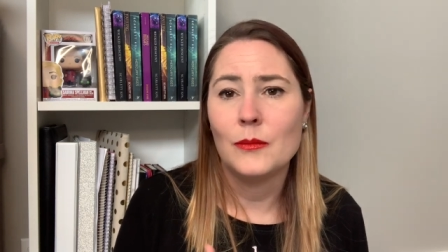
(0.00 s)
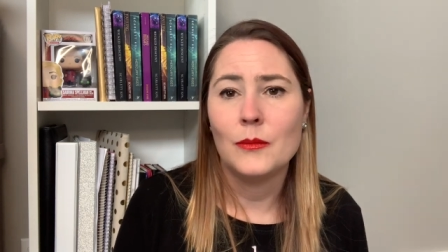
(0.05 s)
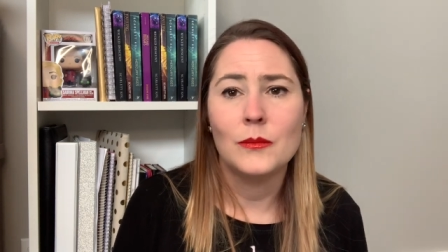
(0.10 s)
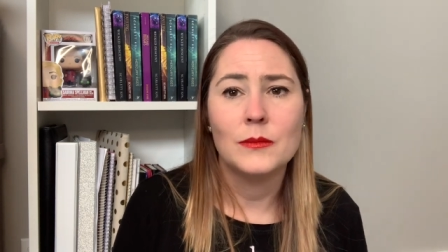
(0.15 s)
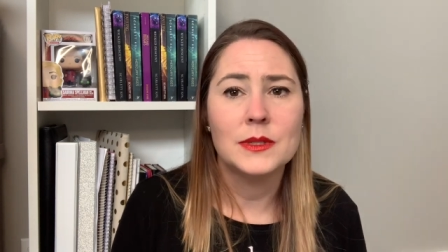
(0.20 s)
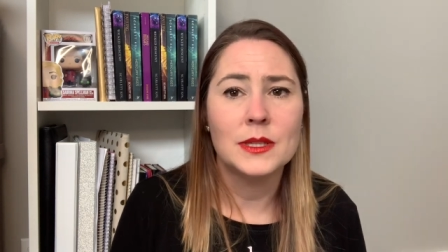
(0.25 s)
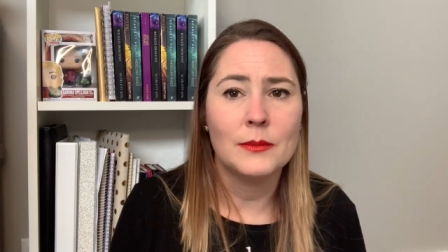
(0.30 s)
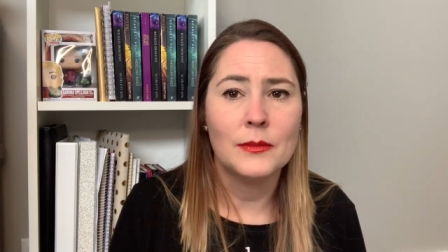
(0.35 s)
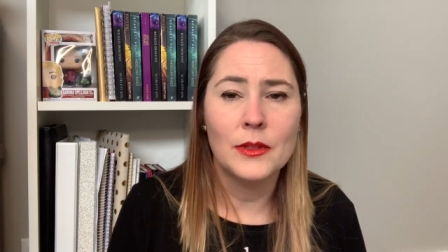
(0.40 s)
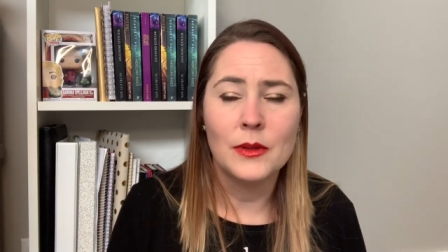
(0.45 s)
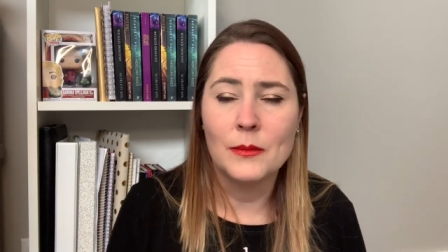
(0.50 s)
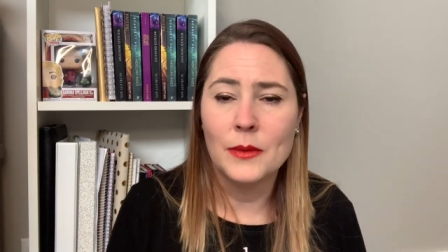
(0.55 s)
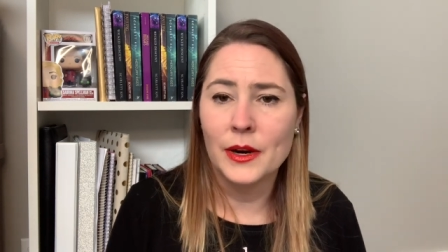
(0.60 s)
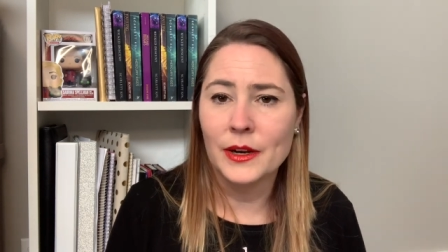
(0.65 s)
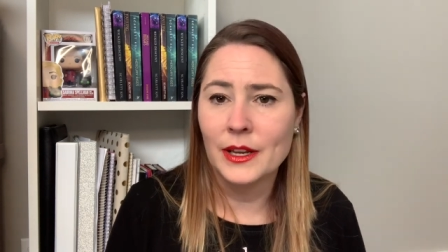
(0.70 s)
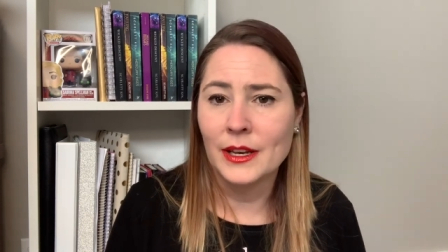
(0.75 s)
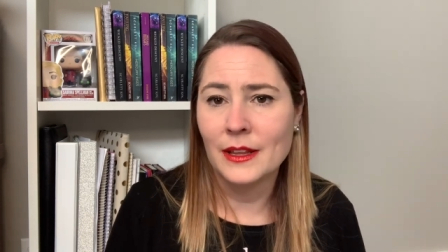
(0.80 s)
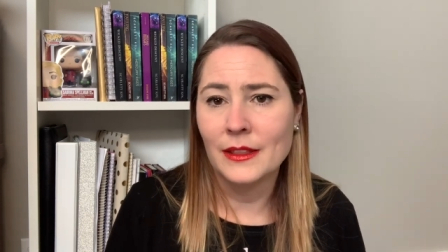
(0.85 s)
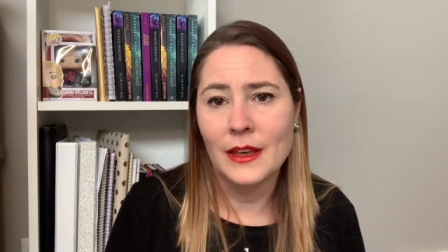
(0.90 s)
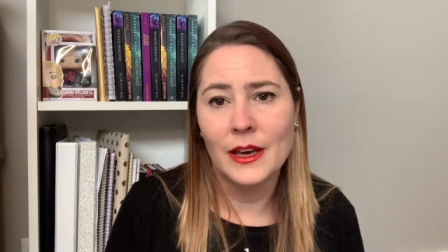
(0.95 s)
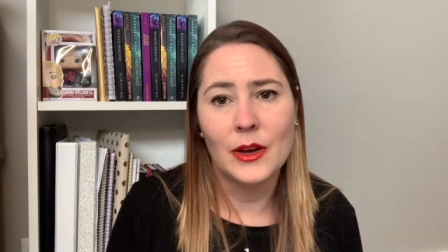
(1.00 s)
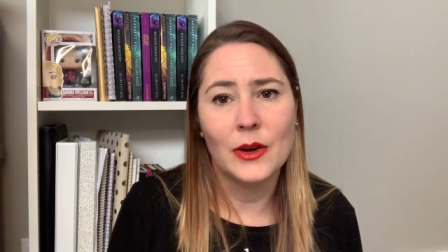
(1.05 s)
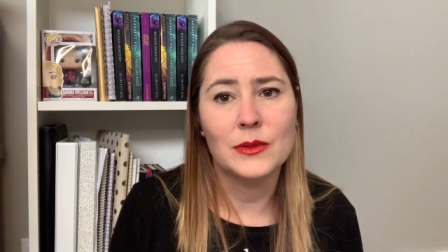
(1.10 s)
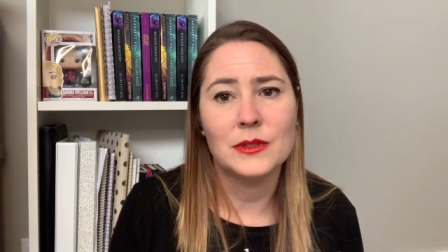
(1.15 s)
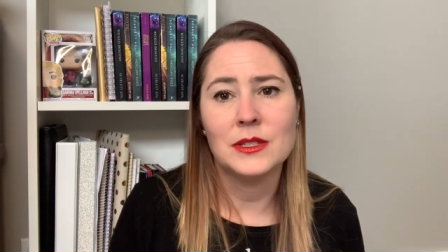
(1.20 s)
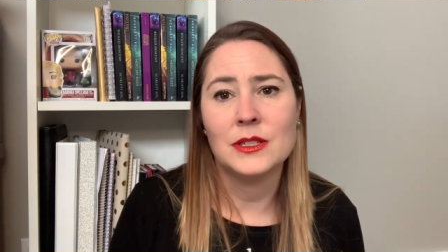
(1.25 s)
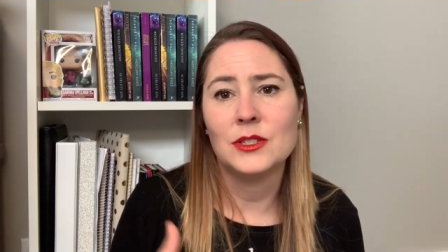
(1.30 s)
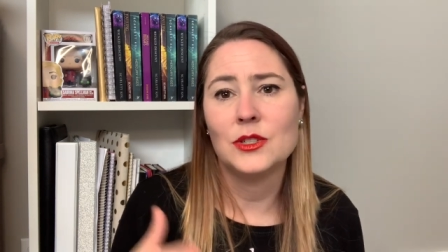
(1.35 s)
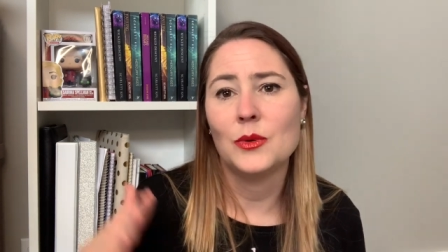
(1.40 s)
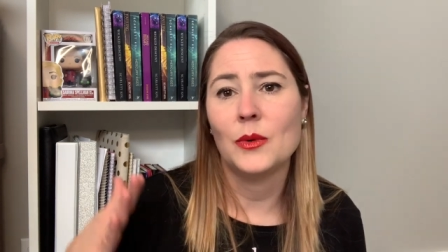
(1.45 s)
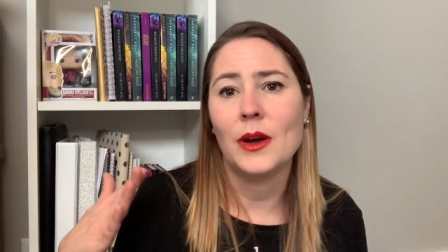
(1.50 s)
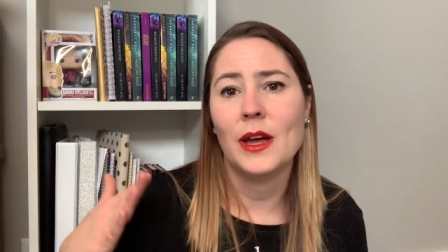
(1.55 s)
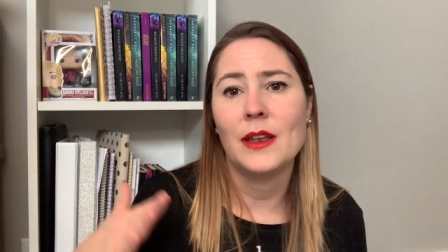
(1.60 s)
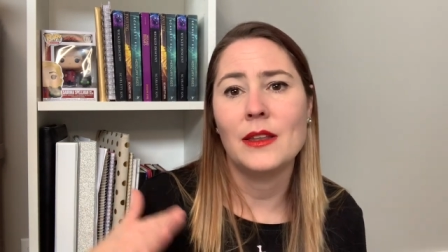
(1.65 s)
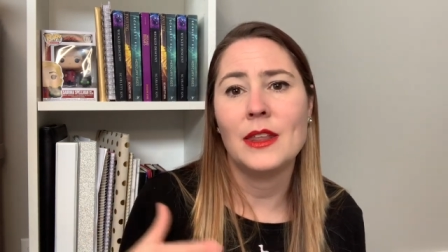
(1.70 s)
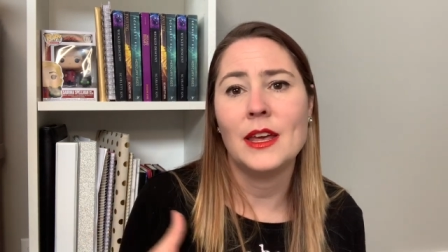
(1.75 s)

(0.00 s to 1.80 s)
some of the marketing that goes into it.